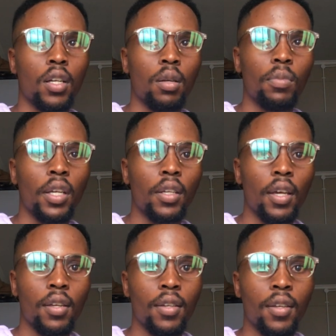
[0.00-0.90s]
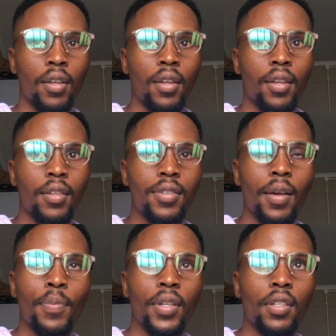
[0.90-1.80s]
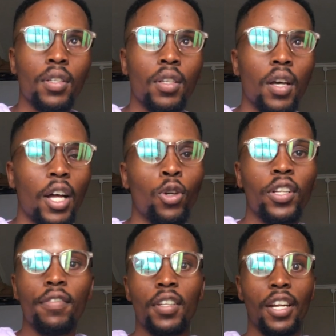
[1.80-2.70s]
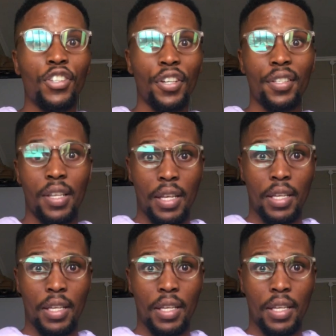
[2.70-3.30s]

I'm like, eh? It's happening. I don't even undress her.